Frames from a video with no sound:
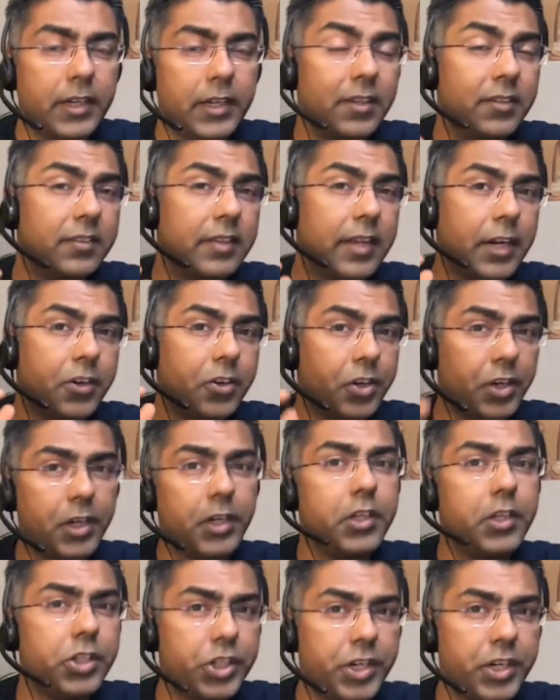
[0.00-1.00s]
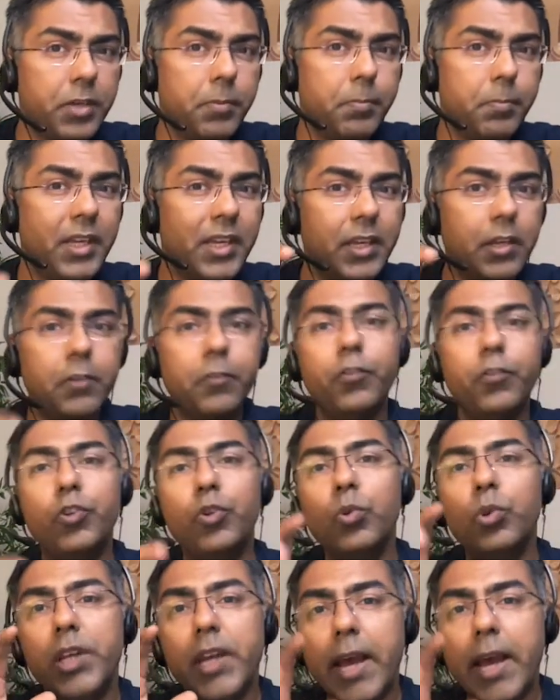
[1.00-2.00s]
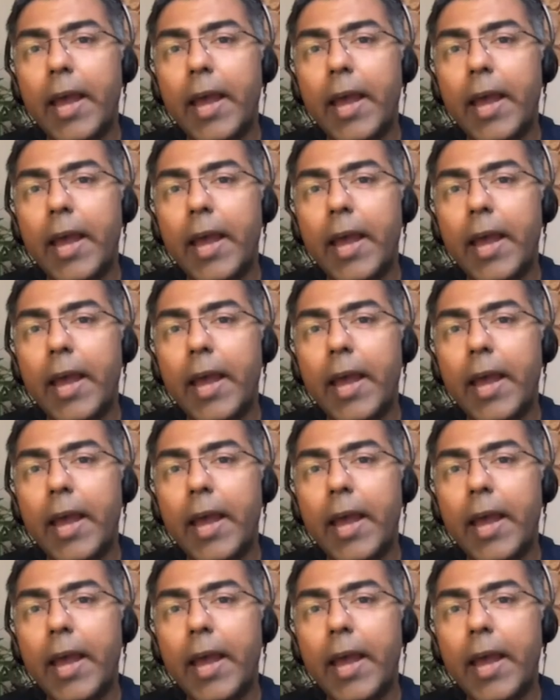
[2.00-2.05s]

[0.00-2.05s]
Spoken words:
is that real GDP gives you the